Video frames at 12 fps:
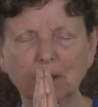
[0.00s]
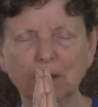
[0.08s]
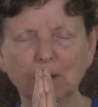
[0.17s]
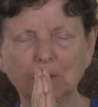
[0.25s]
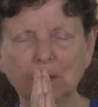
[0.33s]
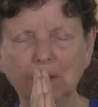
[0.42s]

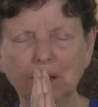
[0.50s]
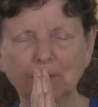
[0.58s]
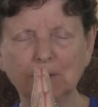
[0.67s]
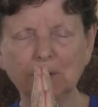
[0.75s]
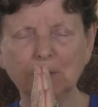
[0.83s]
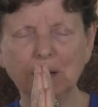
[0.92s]

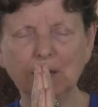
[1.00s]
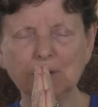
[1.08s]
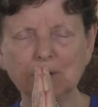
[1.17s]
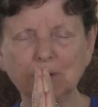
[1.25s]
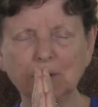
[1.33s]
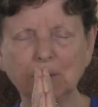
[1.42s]
Beloved
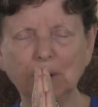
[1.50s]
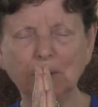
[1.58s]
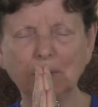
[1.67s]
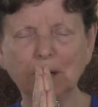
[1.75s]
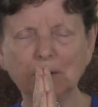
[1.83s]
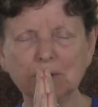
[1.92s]
Master
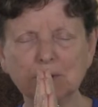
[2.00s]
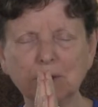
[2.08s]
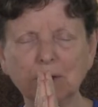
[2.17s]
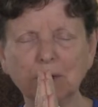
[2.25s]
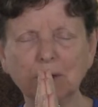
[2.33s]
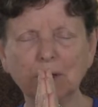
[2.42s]
Paramahansa
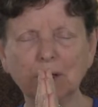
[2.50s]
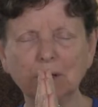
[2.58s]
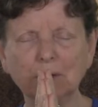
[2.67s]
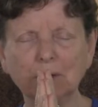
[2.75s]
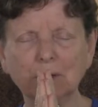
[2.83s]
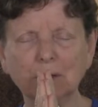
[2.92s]

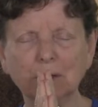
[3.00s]
Yogananda,